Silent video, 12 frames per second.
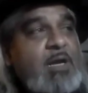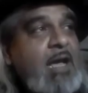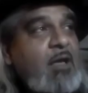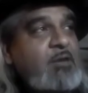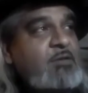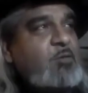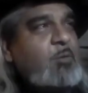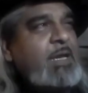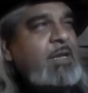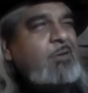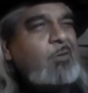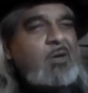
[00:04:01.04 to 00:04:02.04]
out a
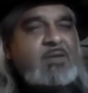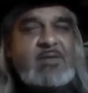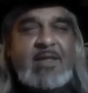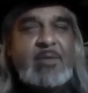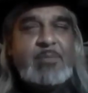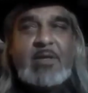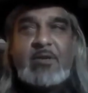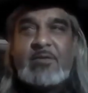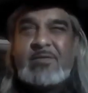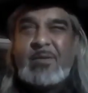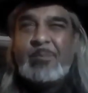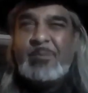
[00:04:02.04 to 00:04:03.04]
tweet or a statement or
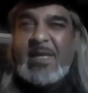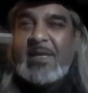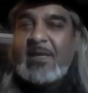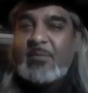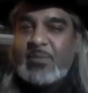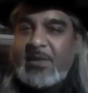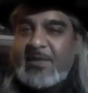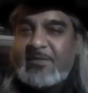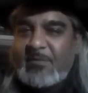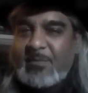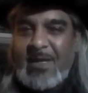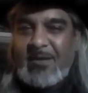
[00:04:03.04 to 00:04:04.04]
some media blitz
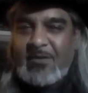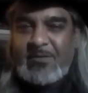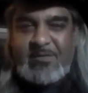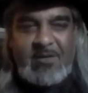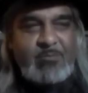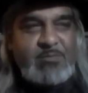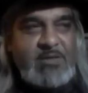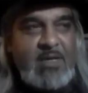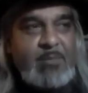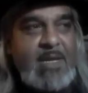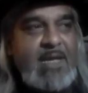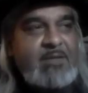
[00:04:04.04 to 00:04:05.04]
about some
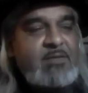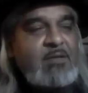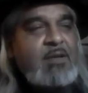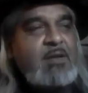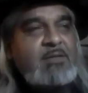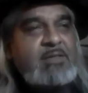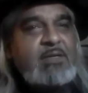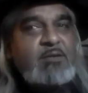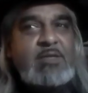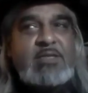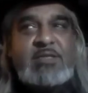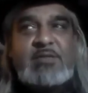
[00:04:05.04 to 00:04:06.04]
dumbass deal
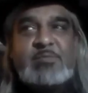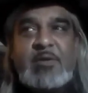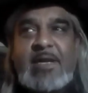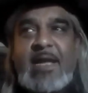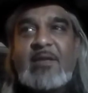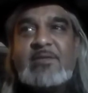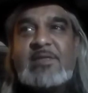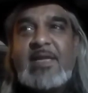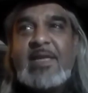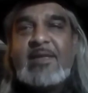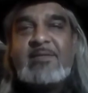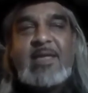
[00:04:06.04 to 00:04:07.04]
that she's putting out
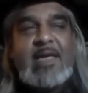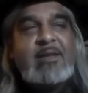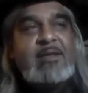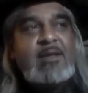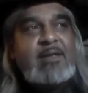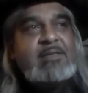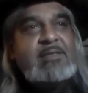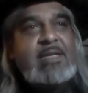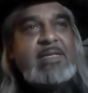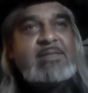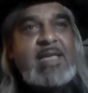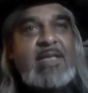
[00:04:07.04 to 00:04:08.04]
saying that
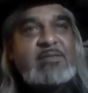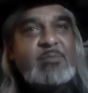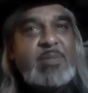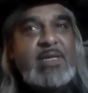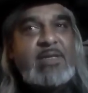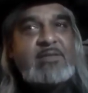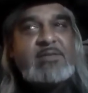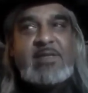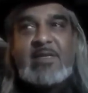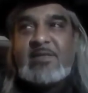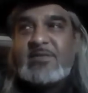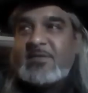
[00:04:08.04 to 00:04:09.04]
it hasn't been
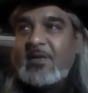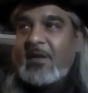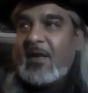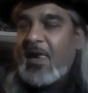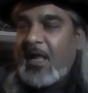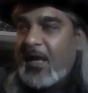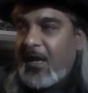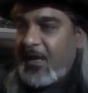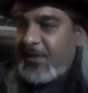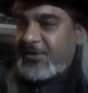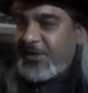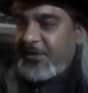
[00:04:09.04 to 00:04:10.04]
since
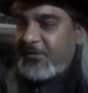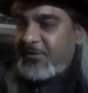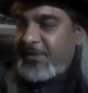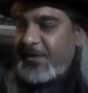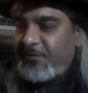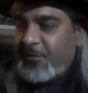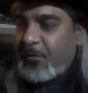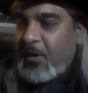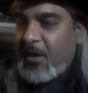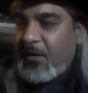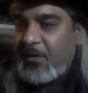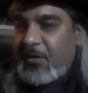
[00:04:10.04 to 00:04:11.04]
Geraldine
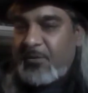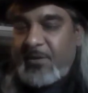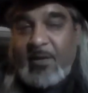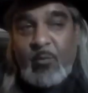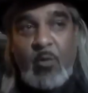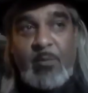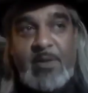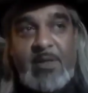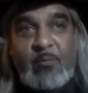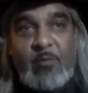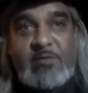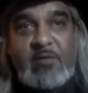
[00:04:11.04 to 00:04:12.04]
Ferraro that a
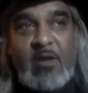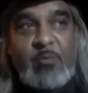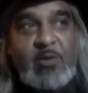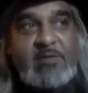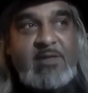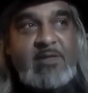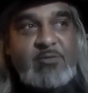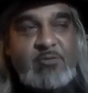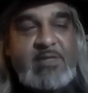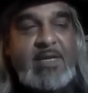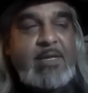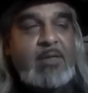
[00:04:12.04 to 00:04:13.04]
woman was on a presidential
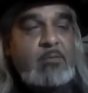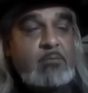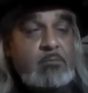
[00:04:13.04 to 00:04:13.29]
ticket.